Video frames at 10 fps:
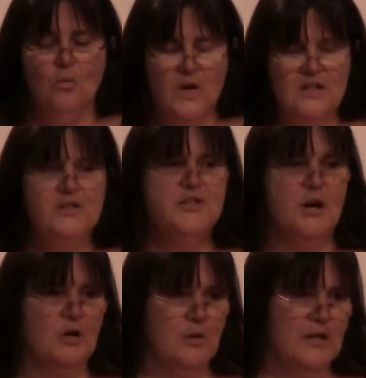will
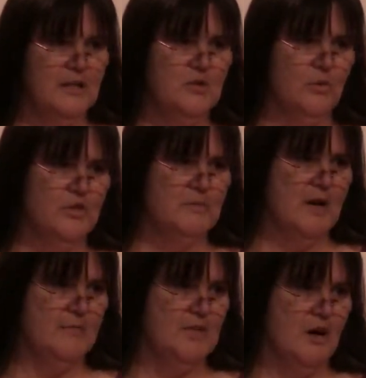dart quickly towards
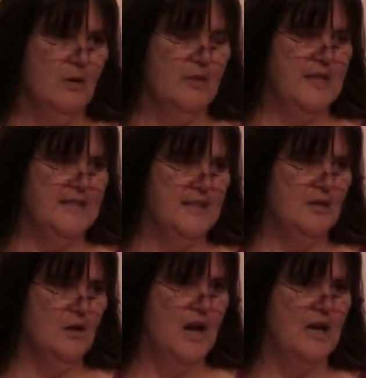mom's car when they
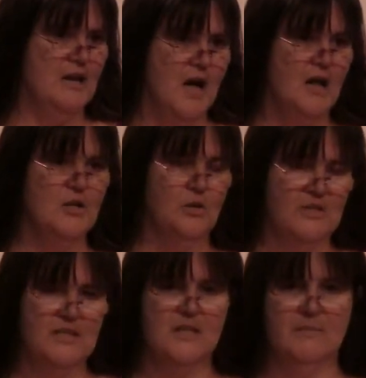see her and not
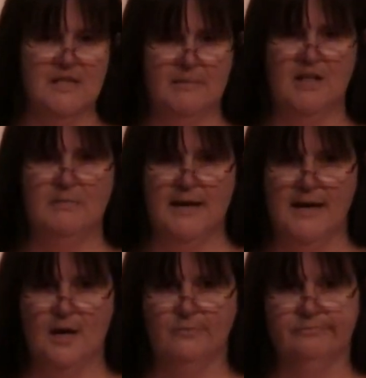notice that somebody's about to back
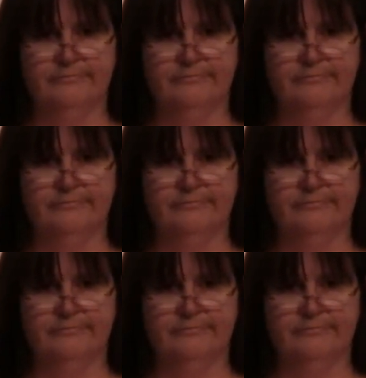out.